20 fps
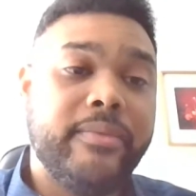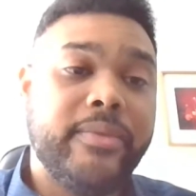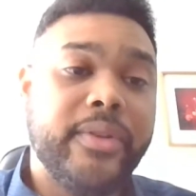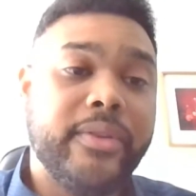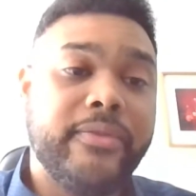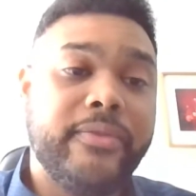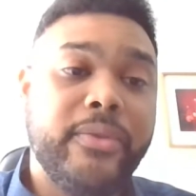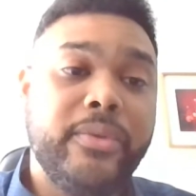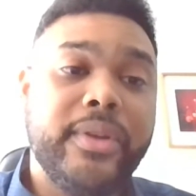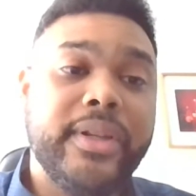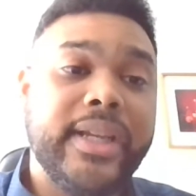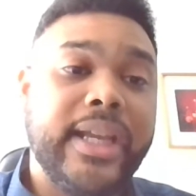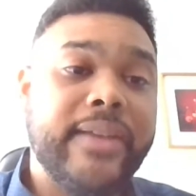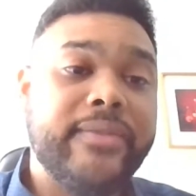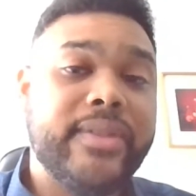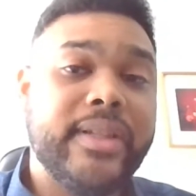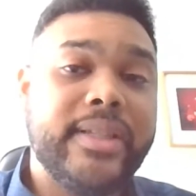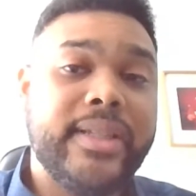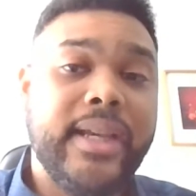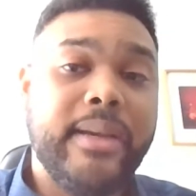their food and
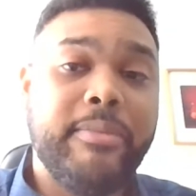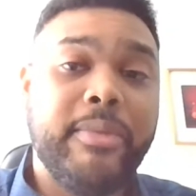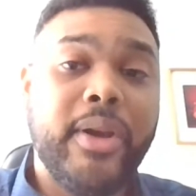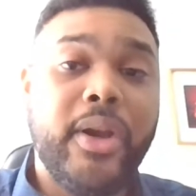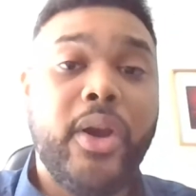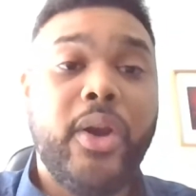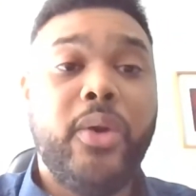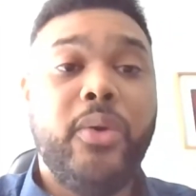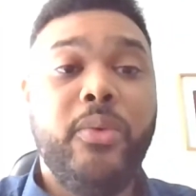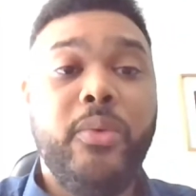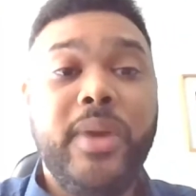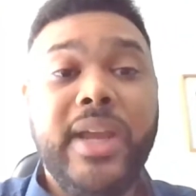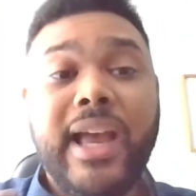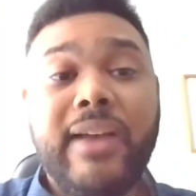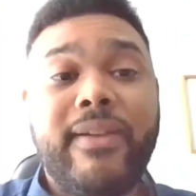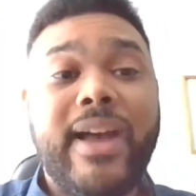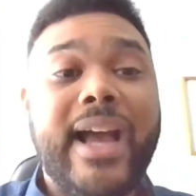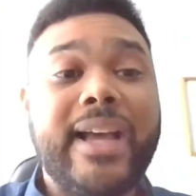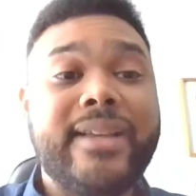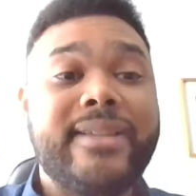gives a tip, we
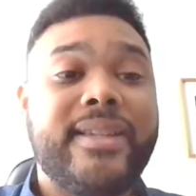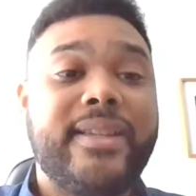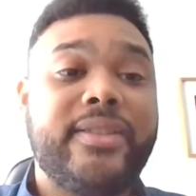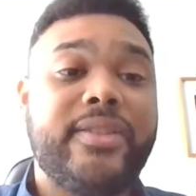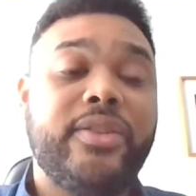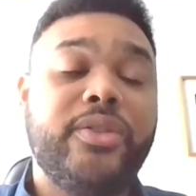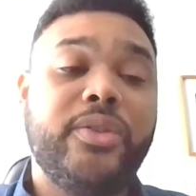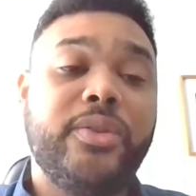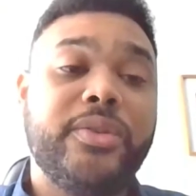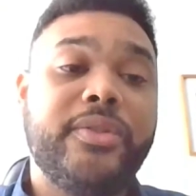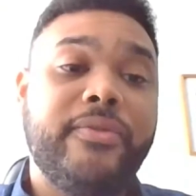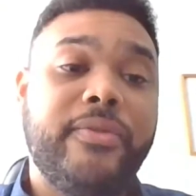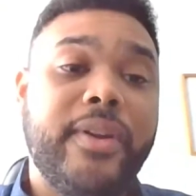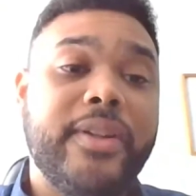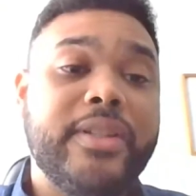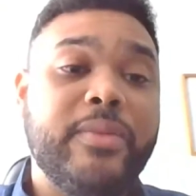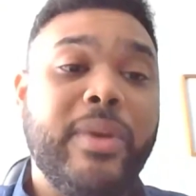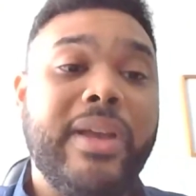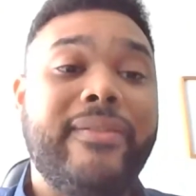have access to those funds.